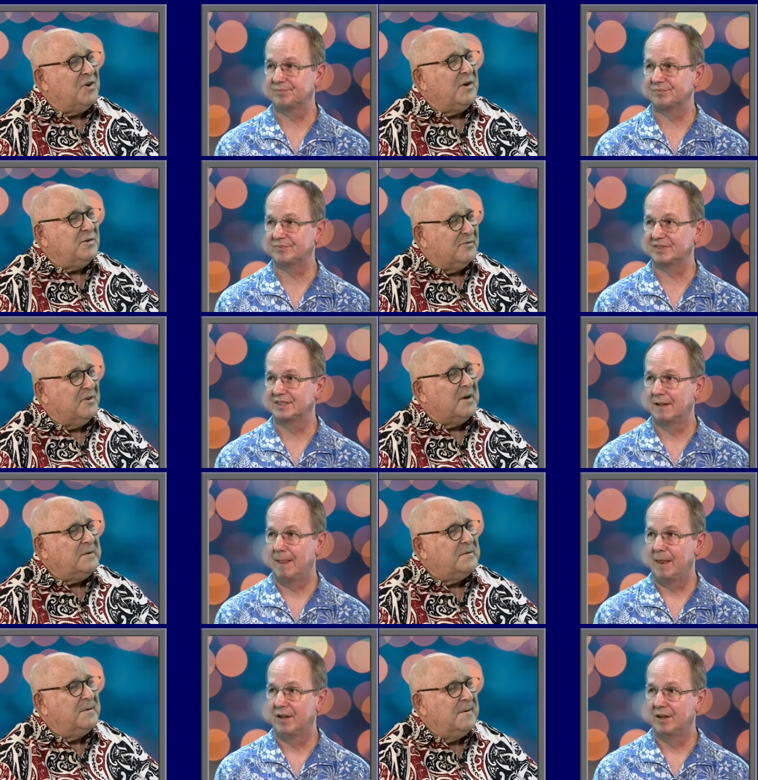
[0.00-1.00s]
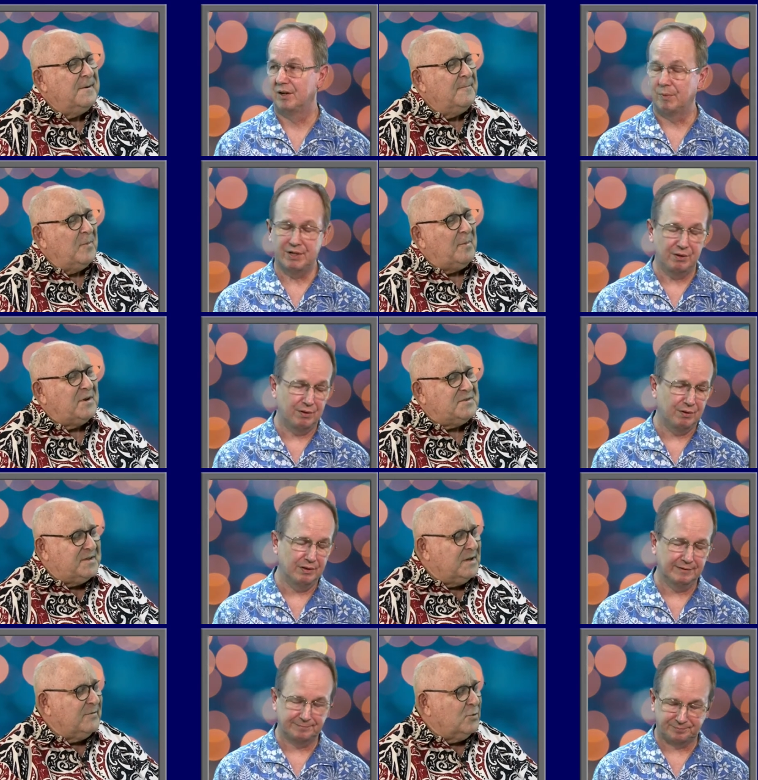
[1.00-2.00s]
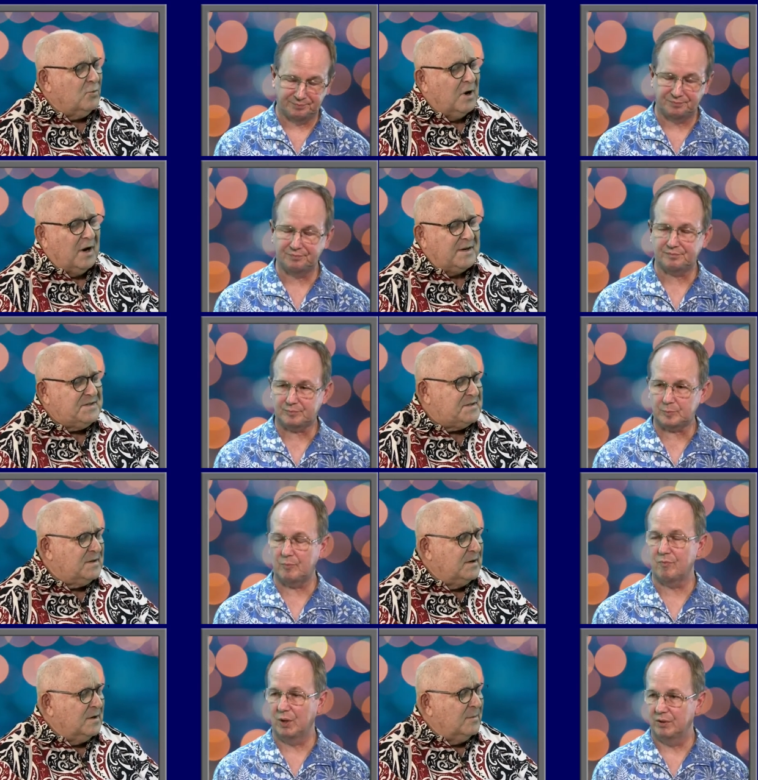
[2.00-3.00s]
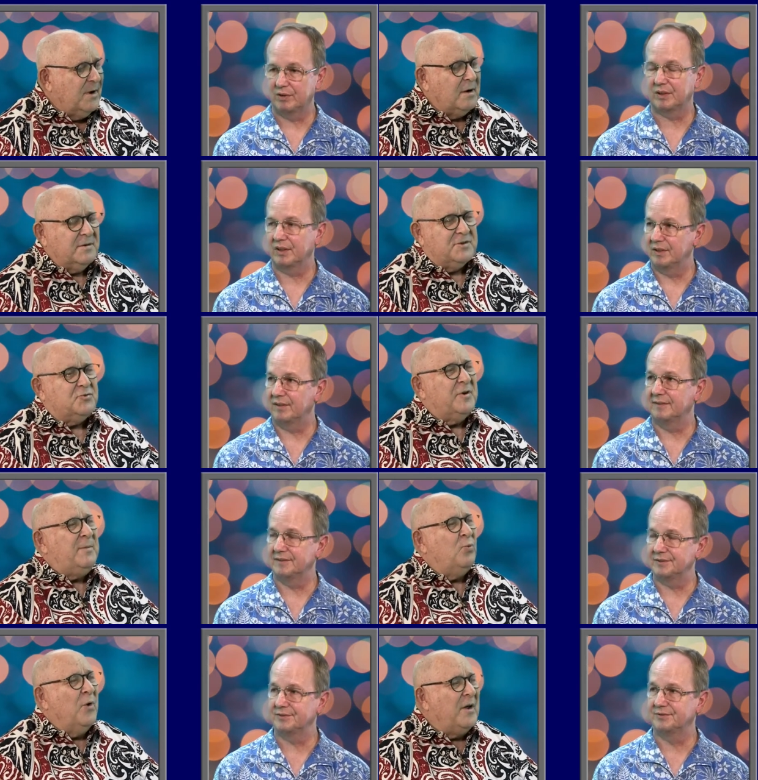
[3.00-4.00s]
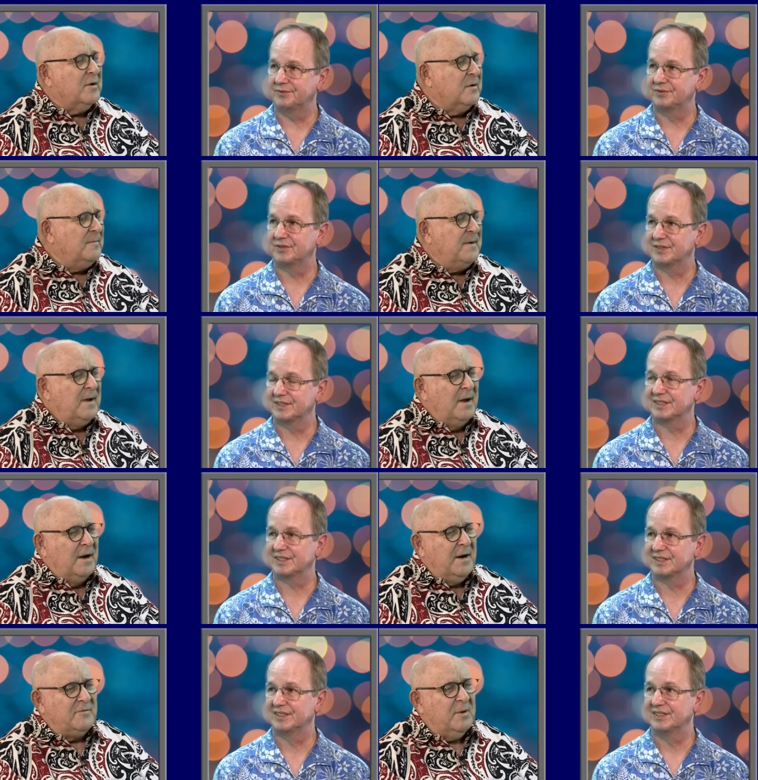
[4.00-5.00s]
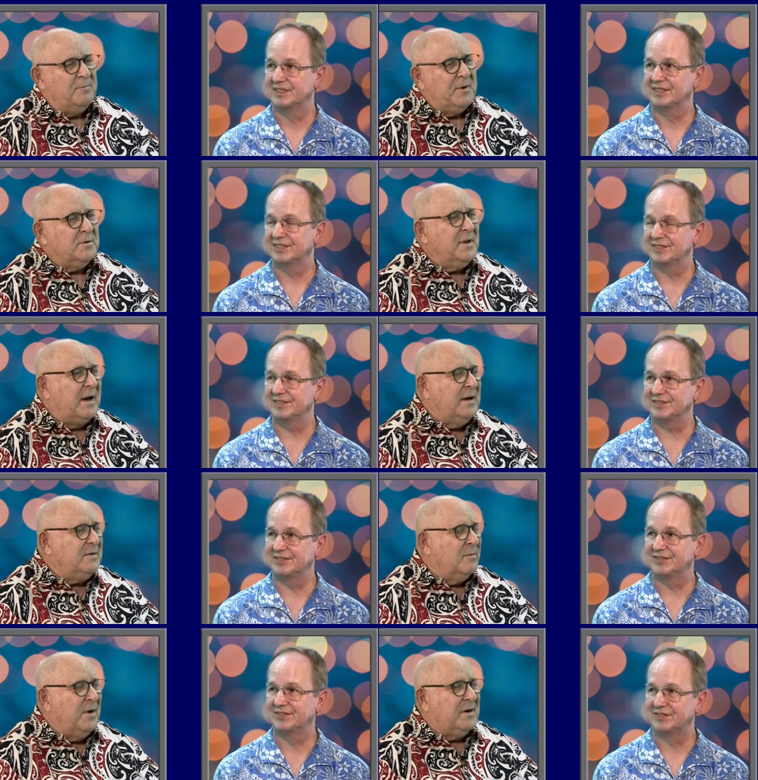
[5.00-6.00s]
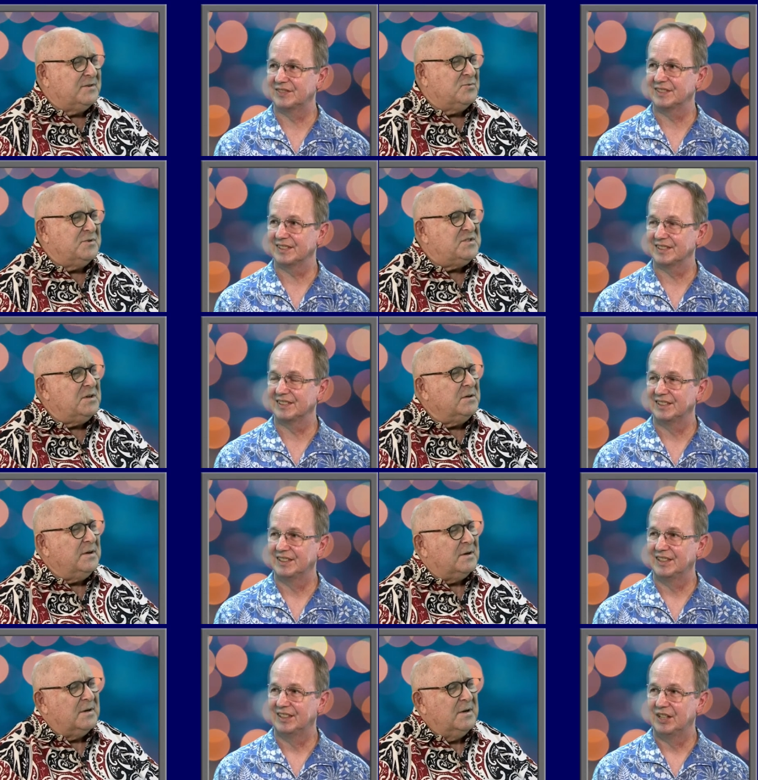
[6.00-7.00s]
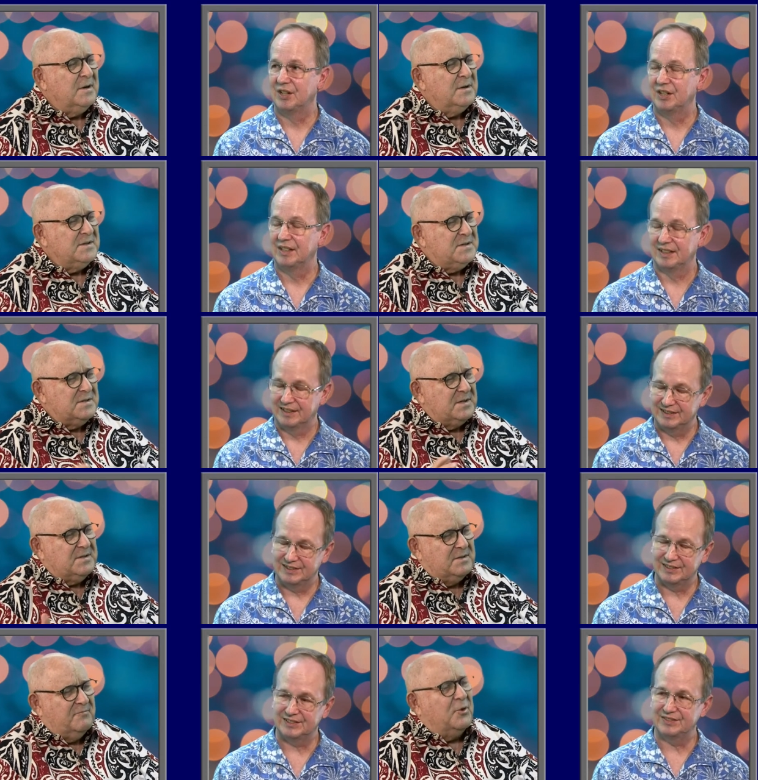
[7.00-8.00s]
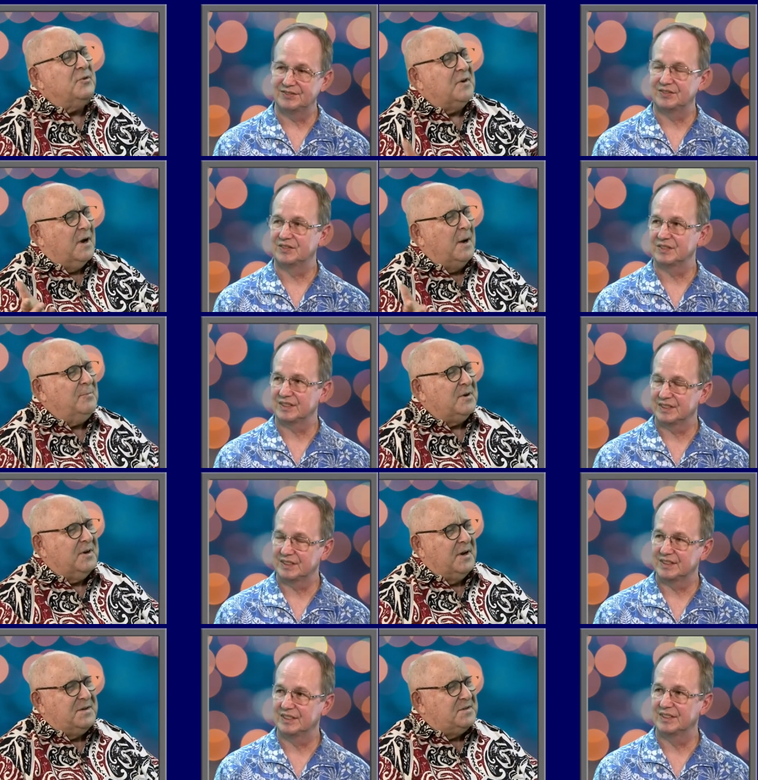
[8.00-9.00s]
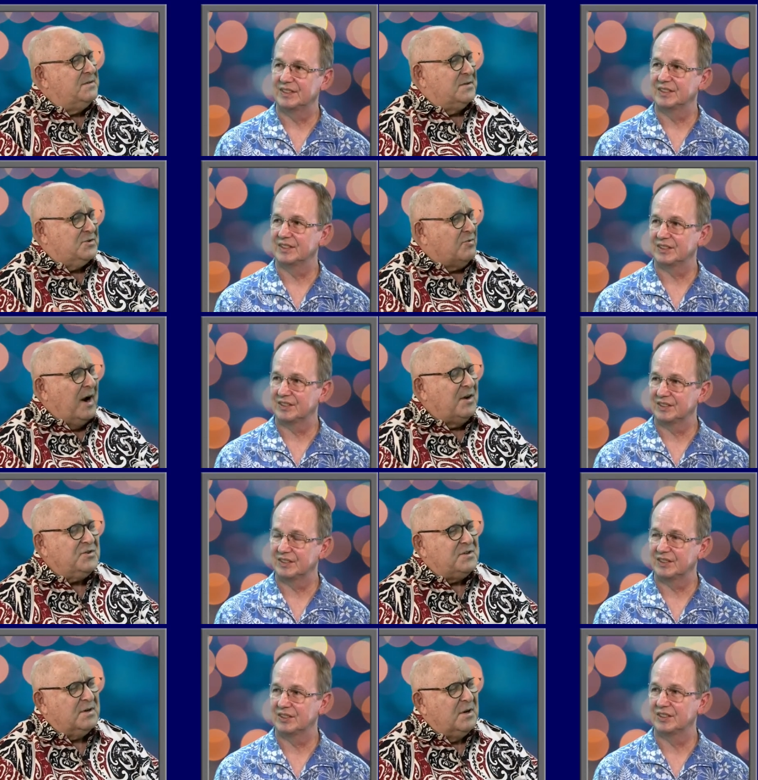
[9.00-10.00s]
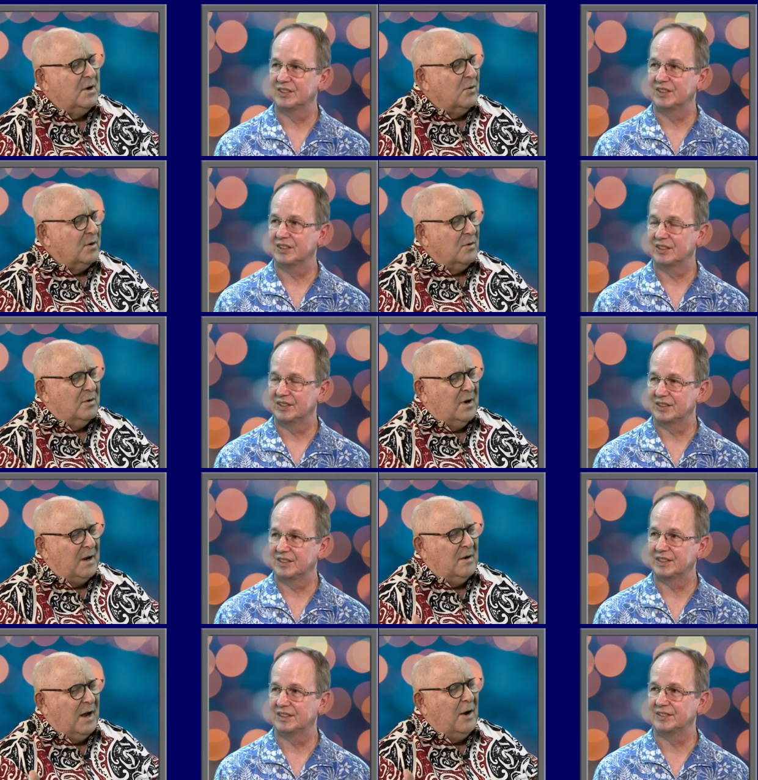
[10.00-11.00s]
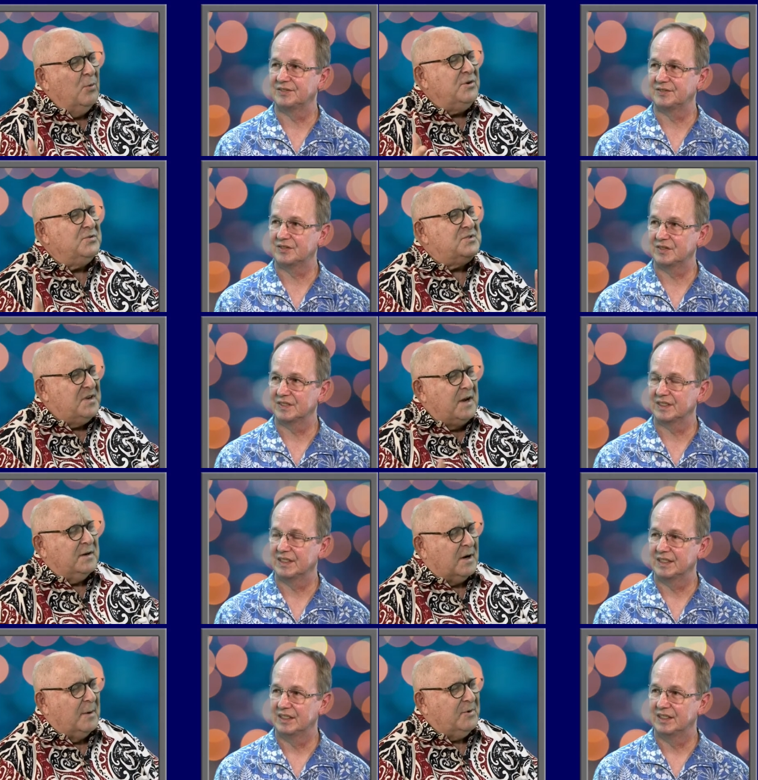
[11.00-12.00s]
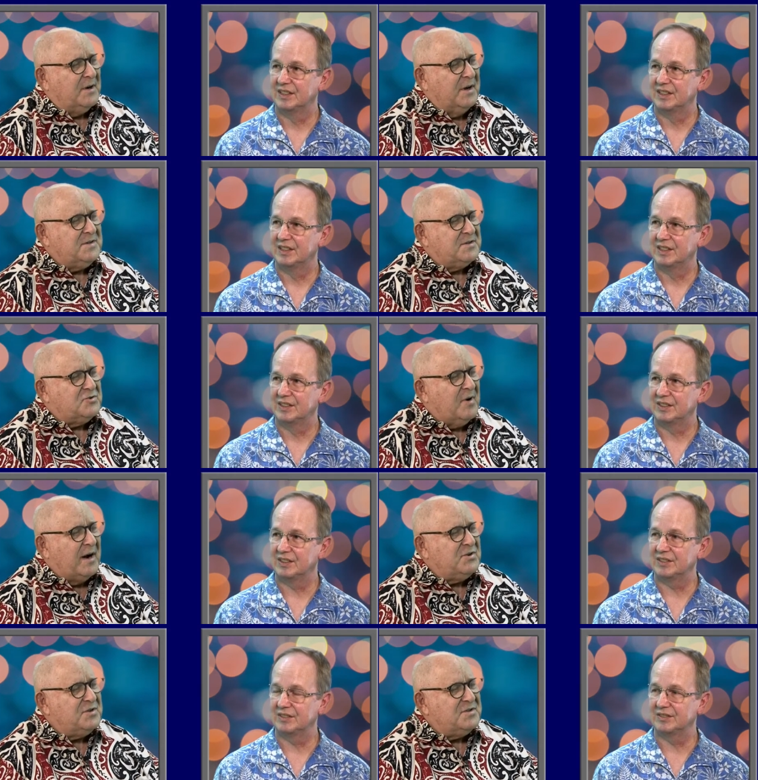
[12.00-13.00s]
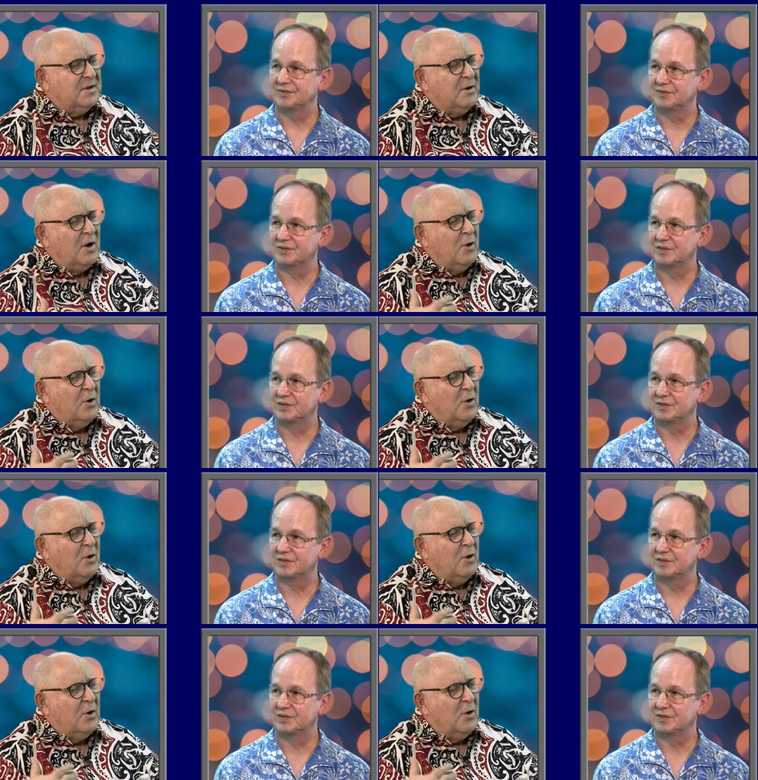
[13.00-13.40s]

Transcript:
Speaker 1: change effect. We do. About sea level rise, about extreme weather, and you have to build that in to make us resilient. This is that further complicates the strategies. Well, how would you say it complicates the strategies, and